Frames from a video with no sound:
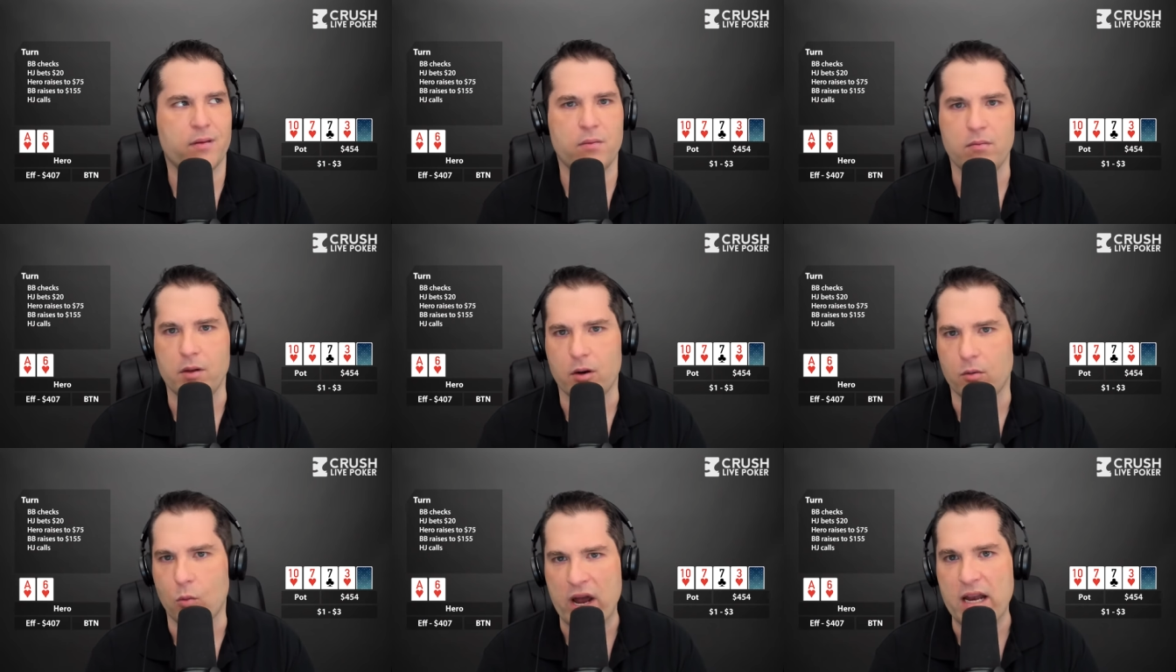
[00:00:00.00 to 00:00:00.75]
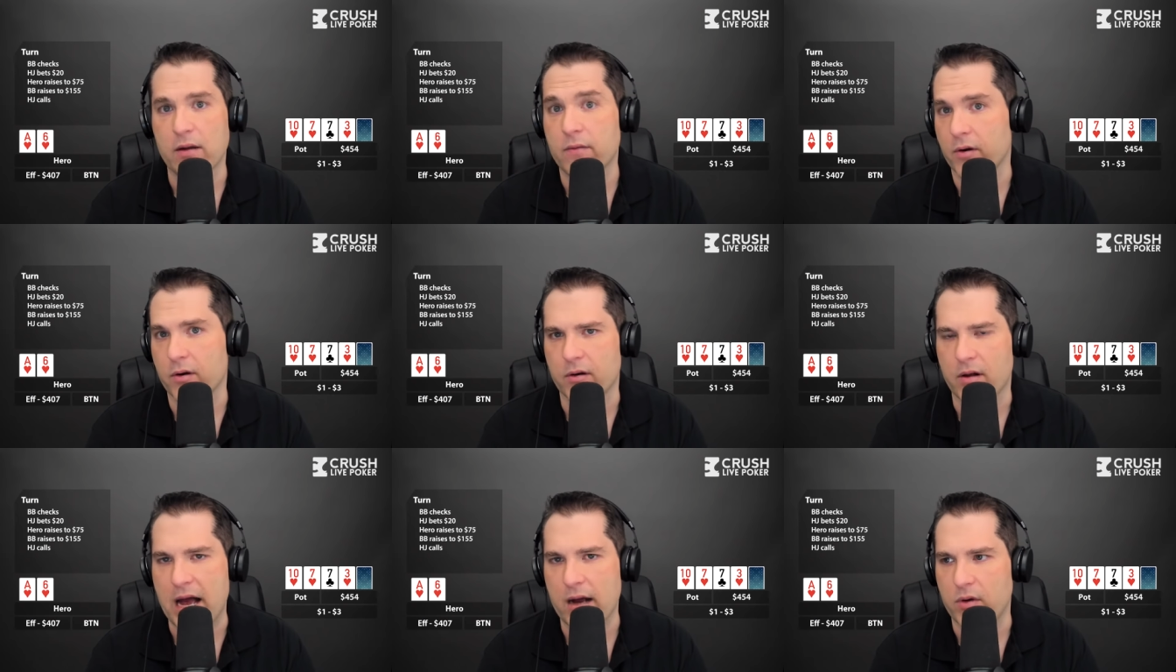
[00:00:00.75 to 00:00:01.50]
waiting
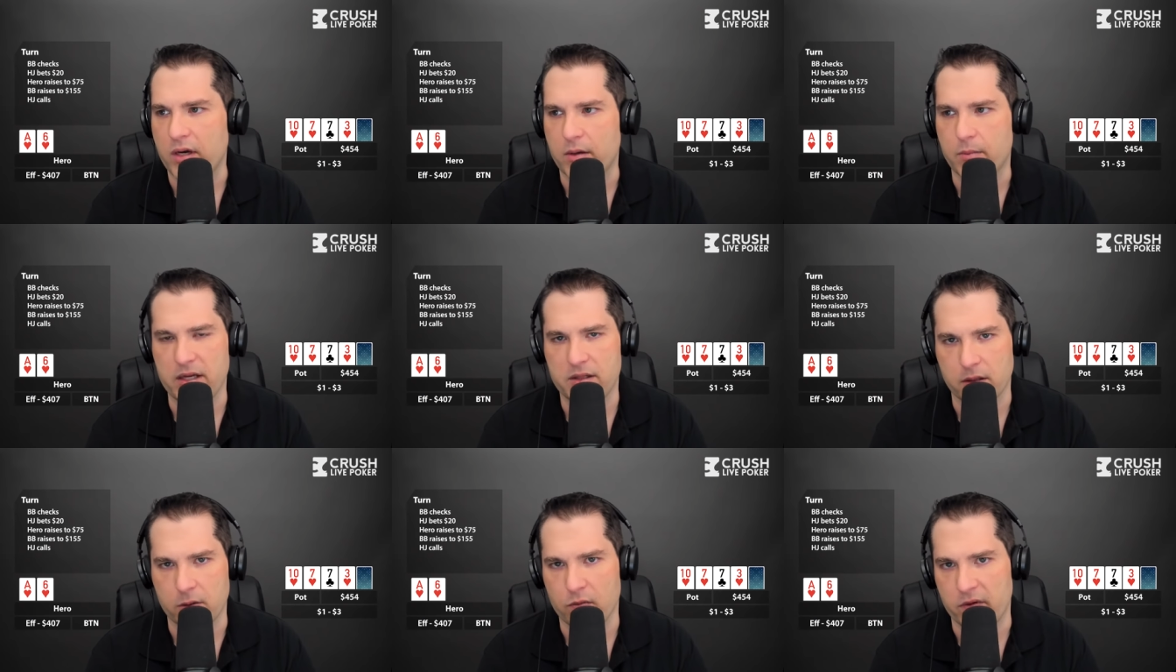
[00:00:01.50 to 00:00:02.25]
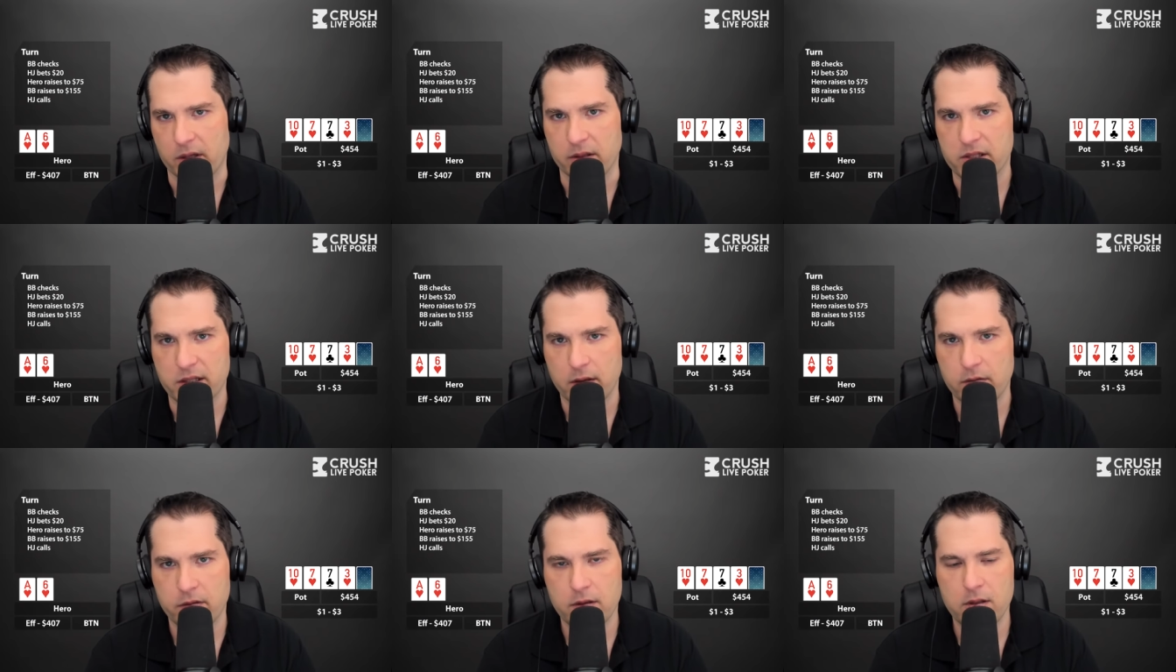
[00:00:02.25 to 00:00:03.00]
for equity to basically reveal
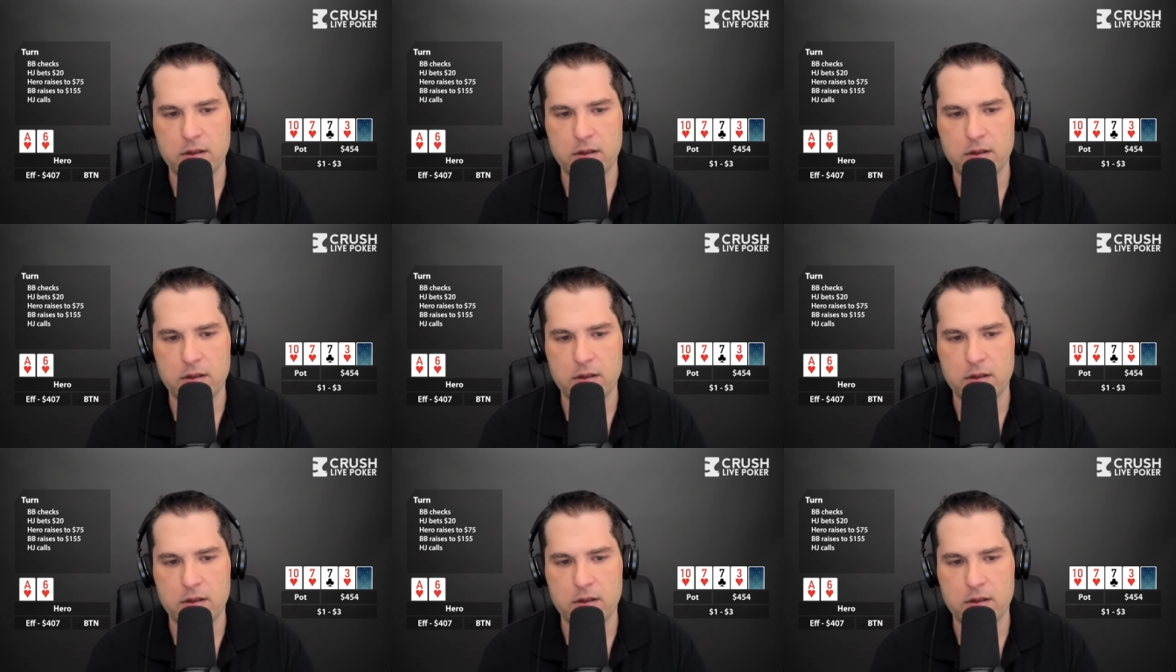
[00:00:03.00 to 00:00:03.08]
itself.